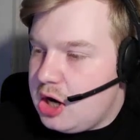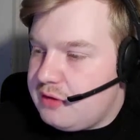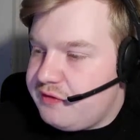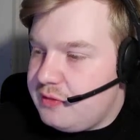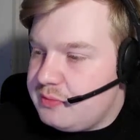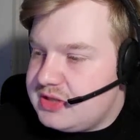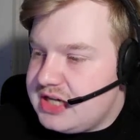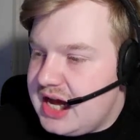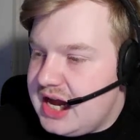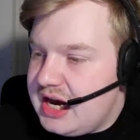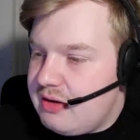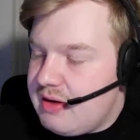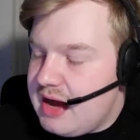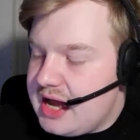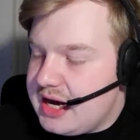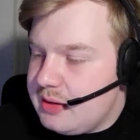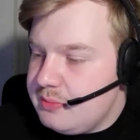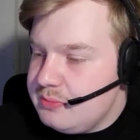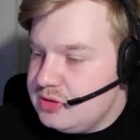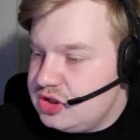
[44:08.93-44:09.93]
from Tyler
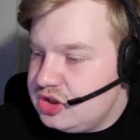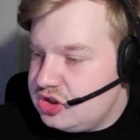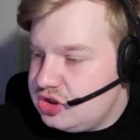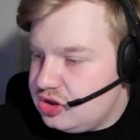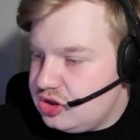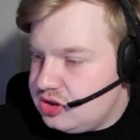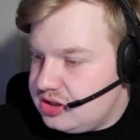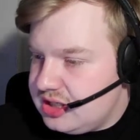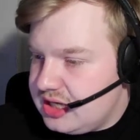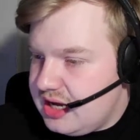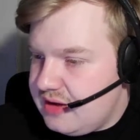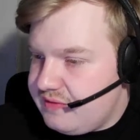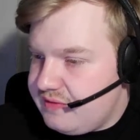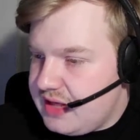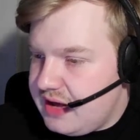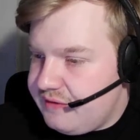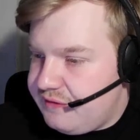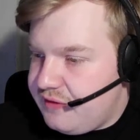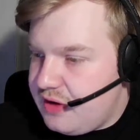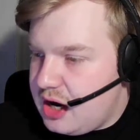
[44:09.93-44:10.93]
Adams to give
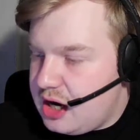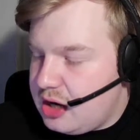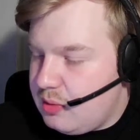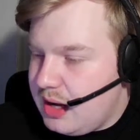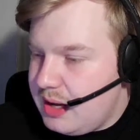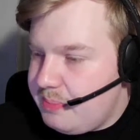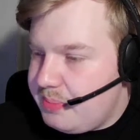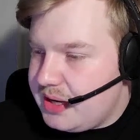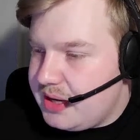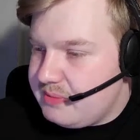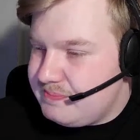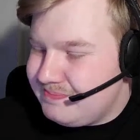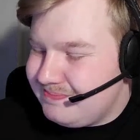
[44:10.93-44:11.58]
that foul away, but